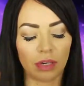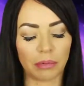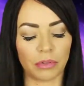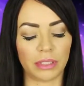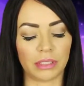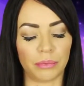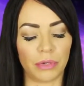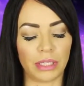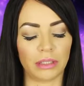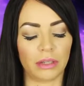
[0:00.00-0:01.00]
I'm going to
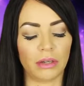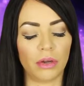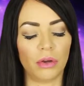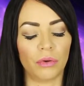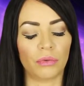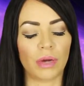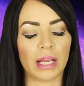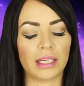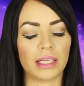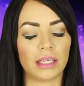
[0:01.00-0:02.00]
bring the
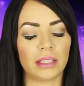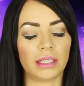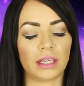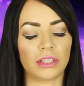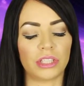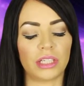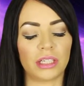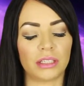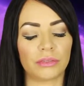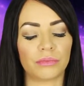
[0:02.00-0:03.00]
Reiki healing energy
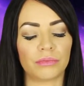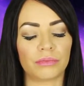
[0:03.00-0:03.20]
in.